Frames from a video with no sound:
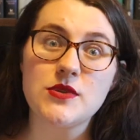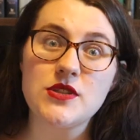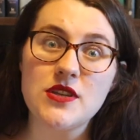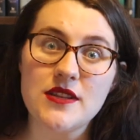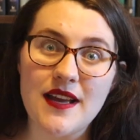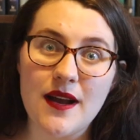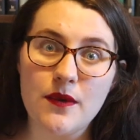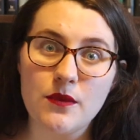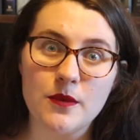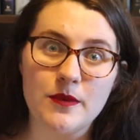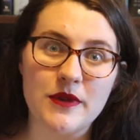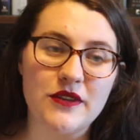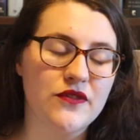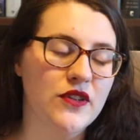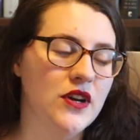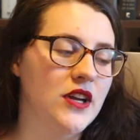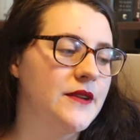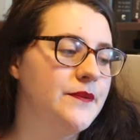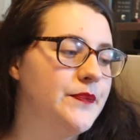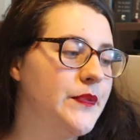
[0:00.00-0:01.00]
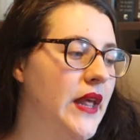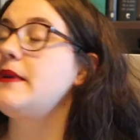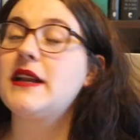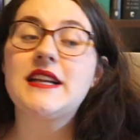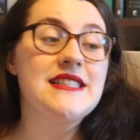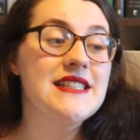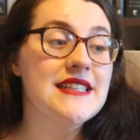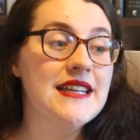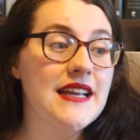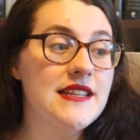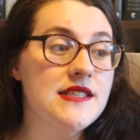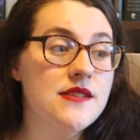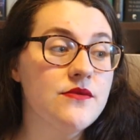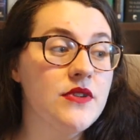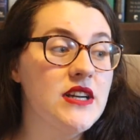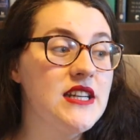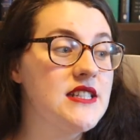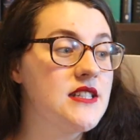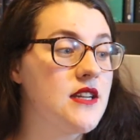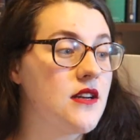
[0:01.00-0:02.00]
So that will be fun. But I did get some
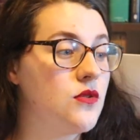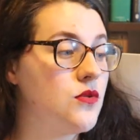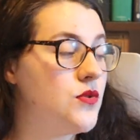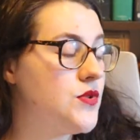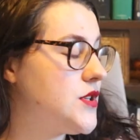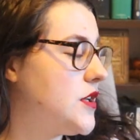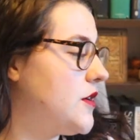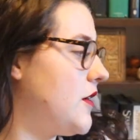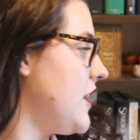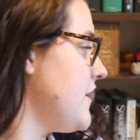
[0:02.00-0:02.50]
reading done also.